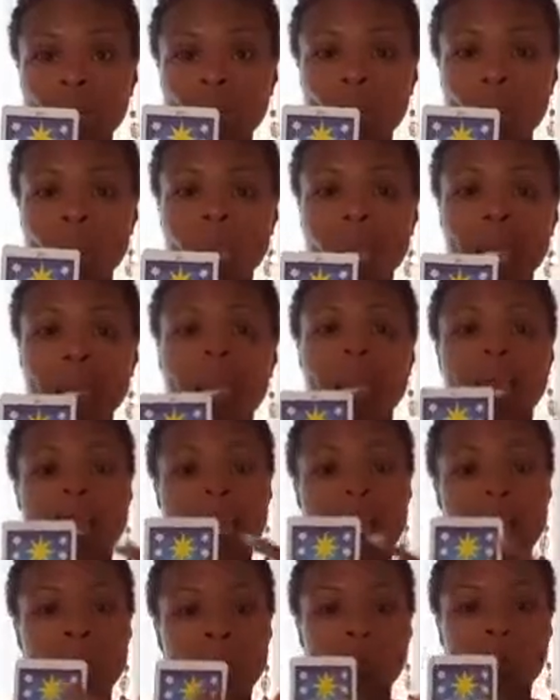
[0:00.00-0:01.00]
Okay?
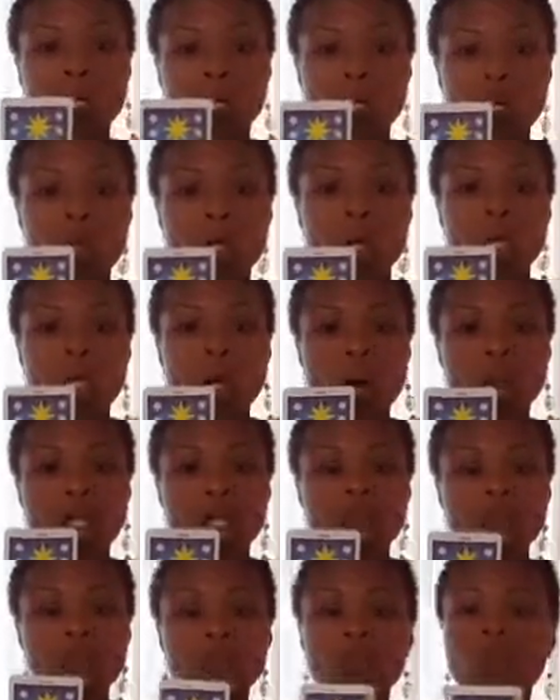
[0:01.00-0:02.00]
And what you're
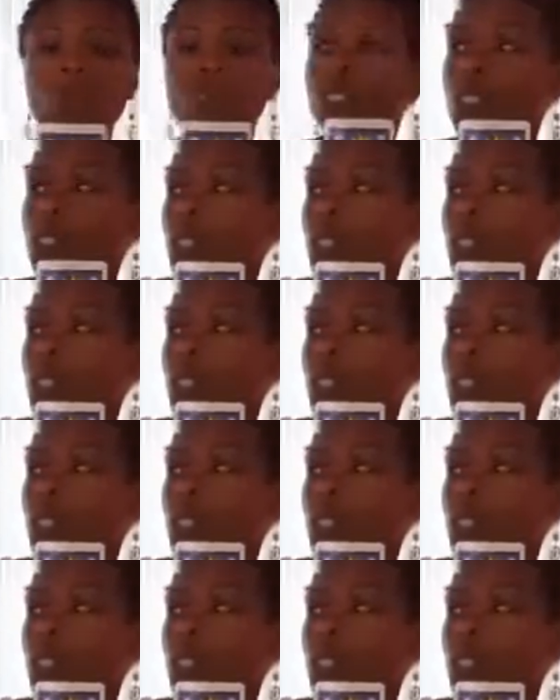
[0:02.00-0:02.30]
going through